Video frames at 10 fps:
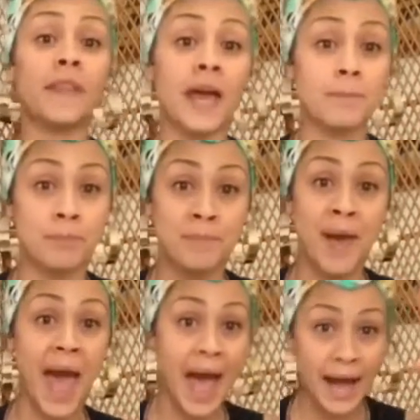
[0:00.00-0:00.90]
that
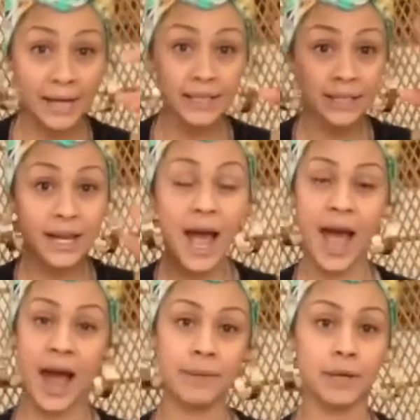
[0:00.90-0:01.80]
bad
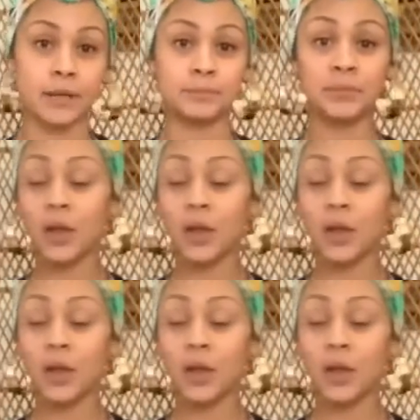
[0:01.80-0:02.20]
habit?